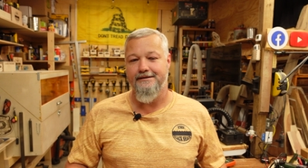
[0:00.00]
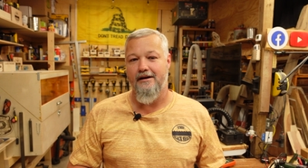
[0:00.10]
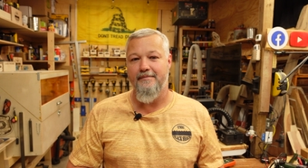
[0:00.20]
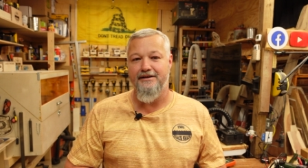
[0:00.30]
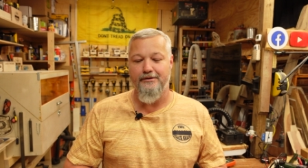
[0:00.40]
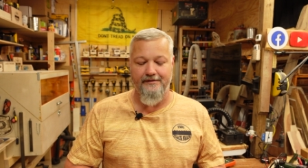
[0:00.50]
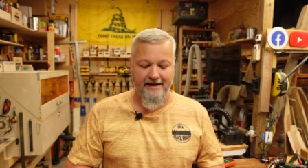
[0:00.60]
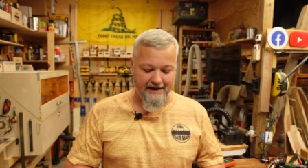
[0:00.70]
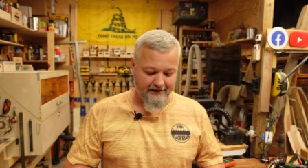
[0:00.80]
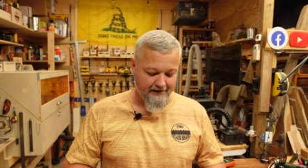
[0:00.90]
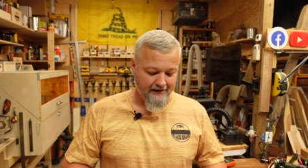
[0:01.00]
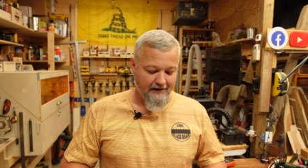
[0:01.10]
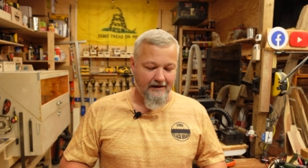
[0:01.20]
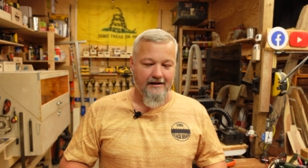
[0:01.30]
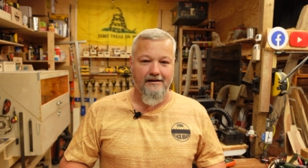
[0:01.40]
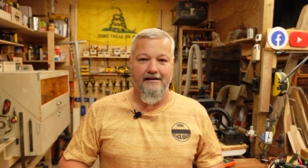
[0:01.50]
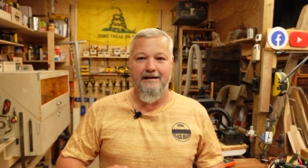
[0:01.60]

So I've been doing that. Uh,